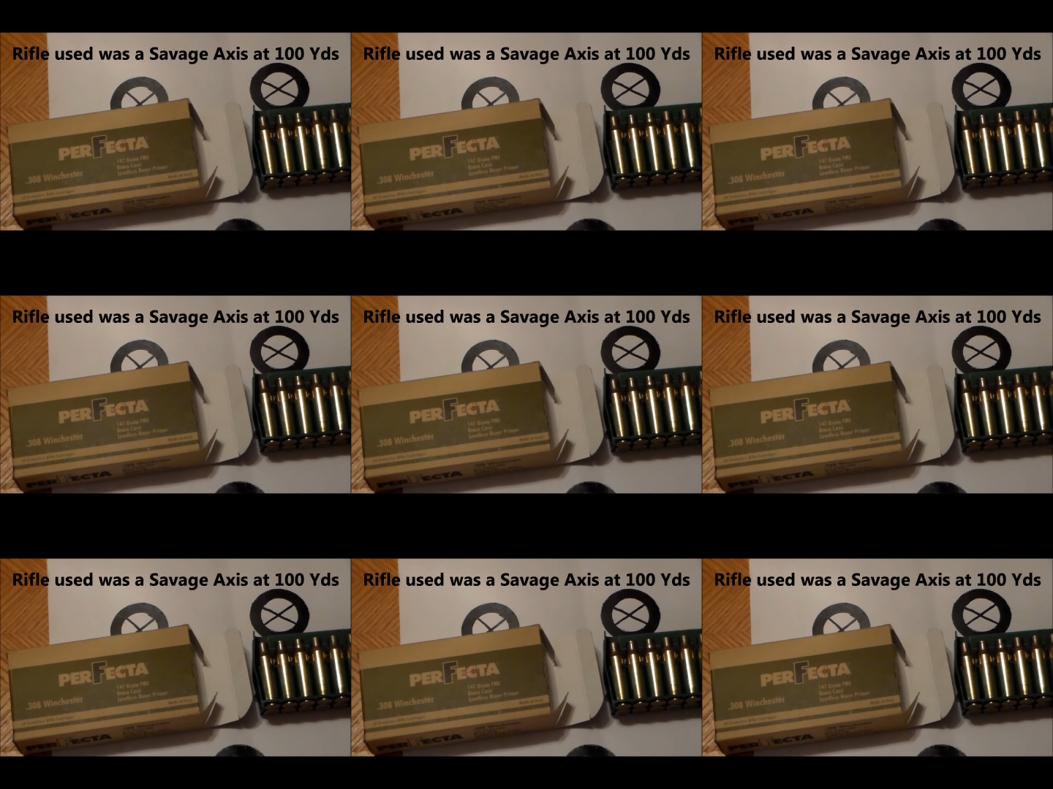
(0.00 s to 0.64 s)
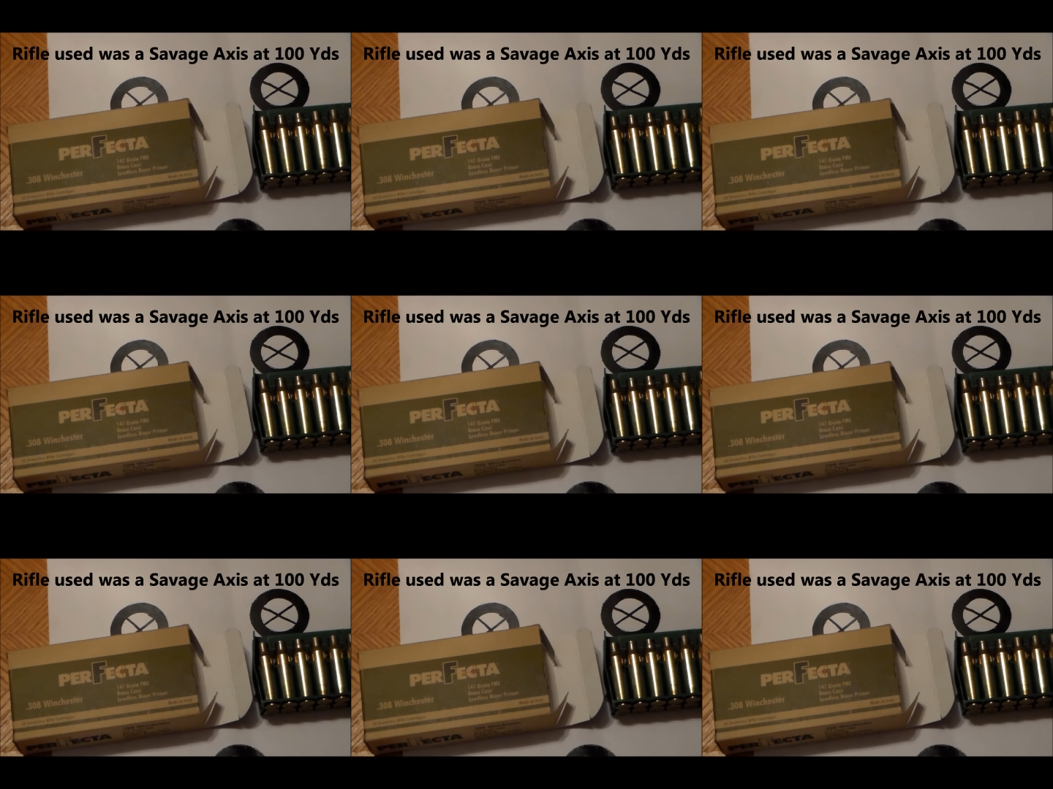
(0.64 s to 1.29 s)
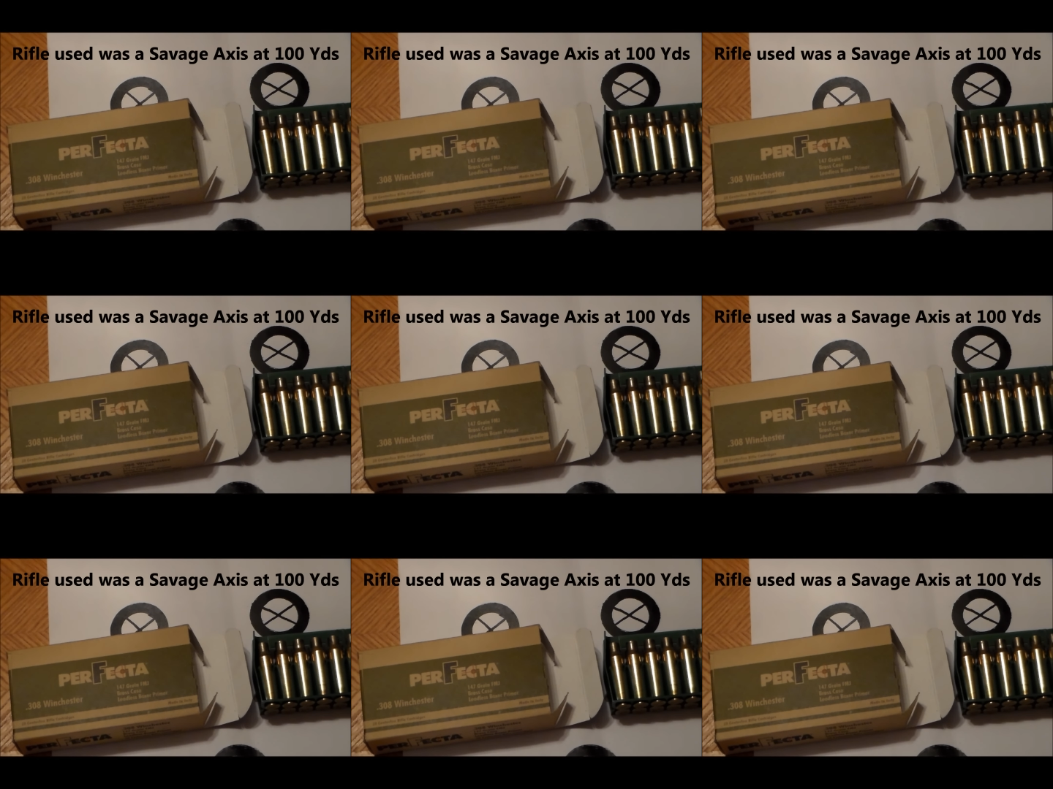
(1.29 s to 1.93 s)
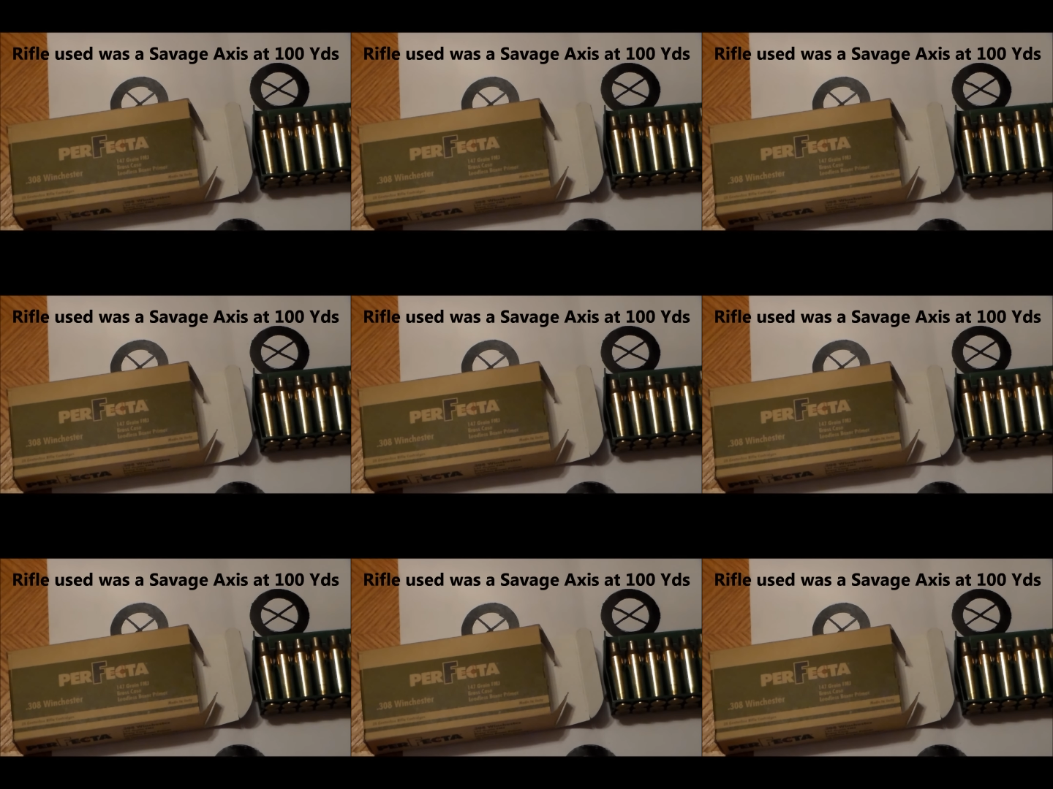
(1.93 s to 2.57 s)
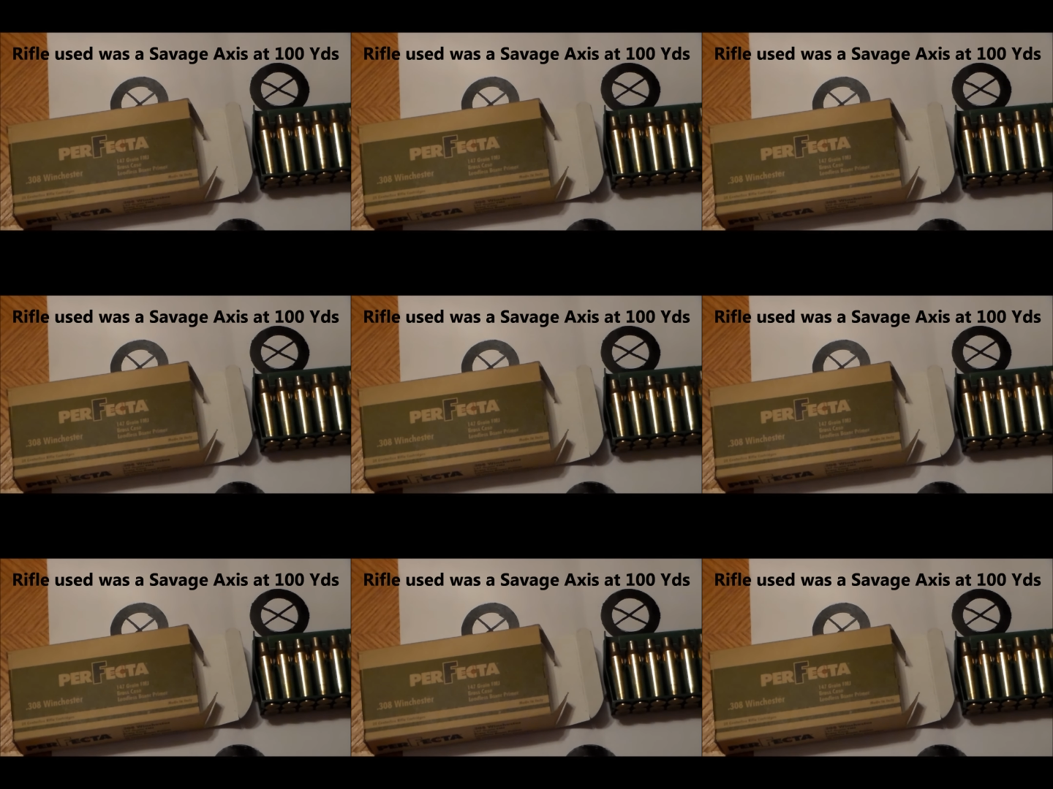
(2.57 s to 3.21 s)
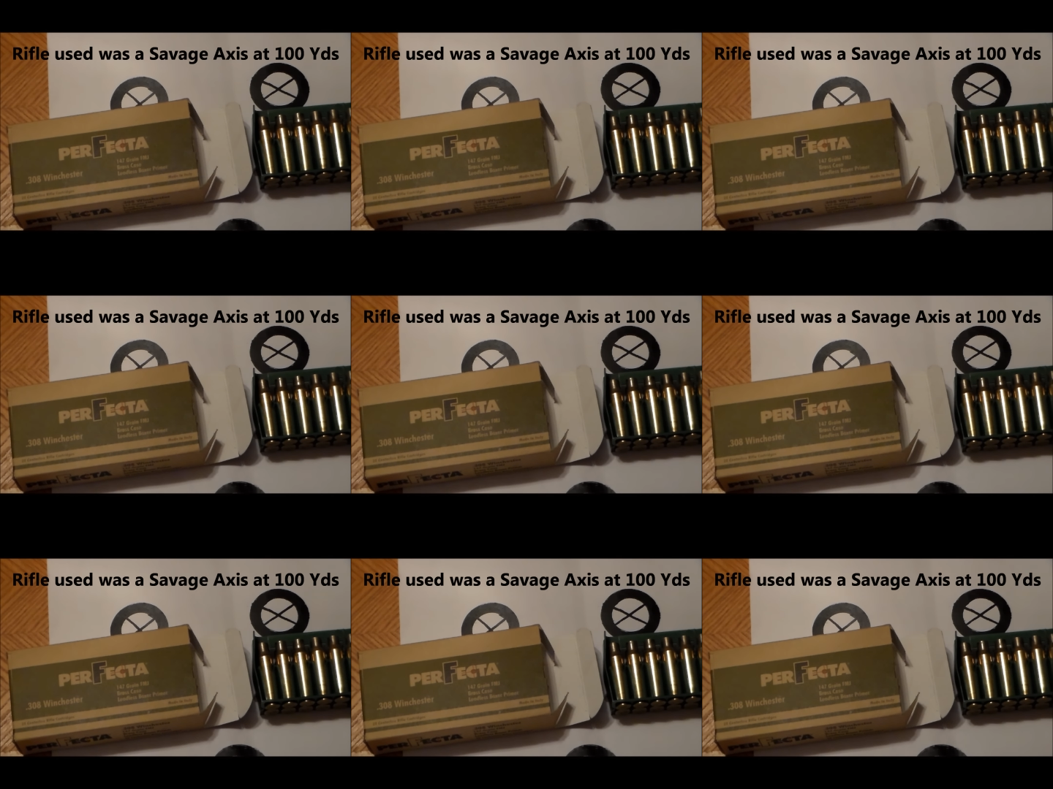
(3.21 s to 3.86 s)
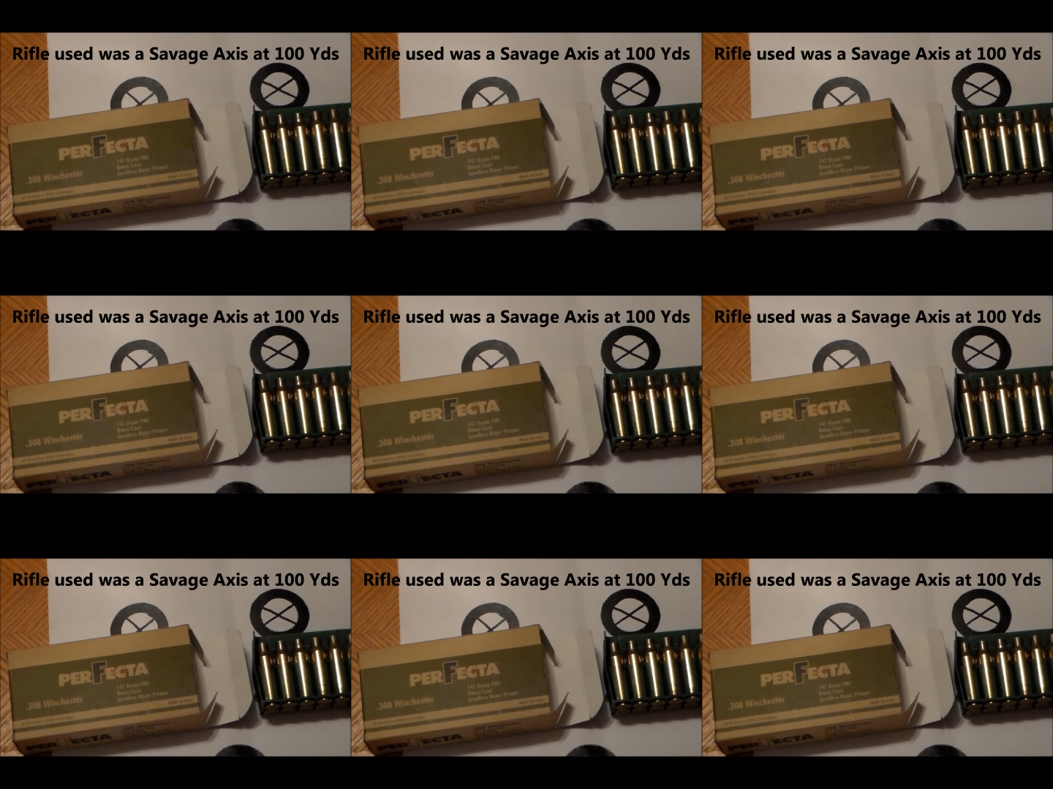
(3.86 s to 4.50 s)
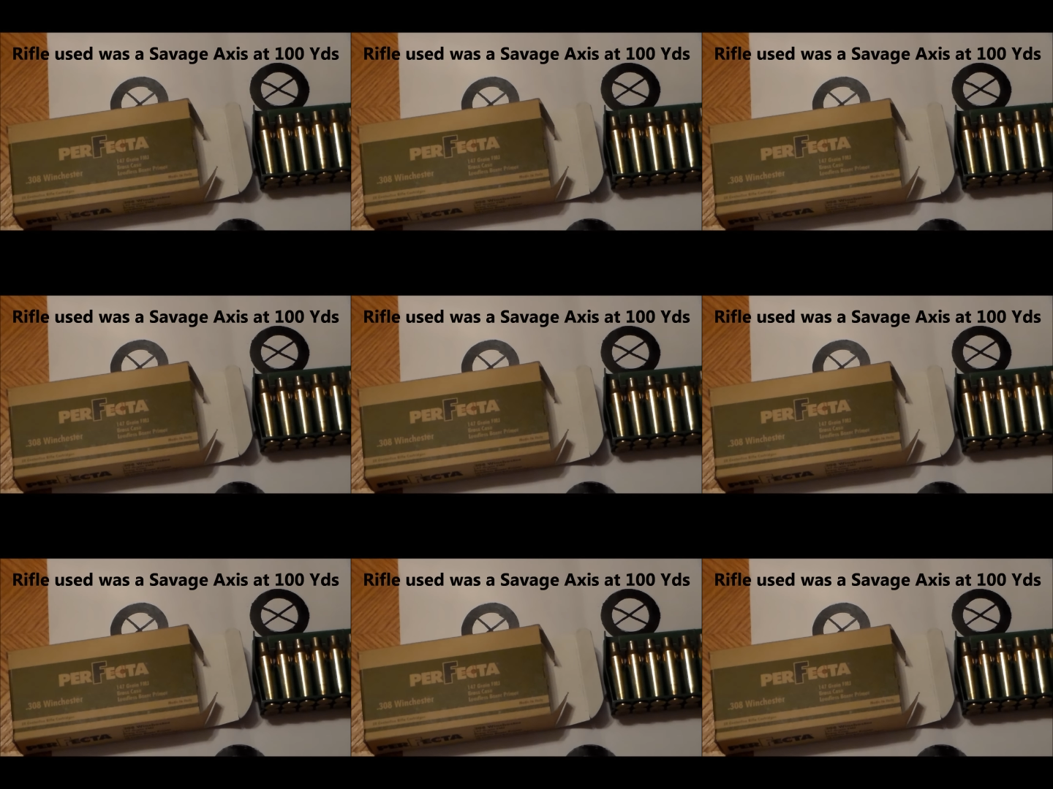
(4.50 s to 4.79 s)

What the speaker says: [unreadable: no face in view]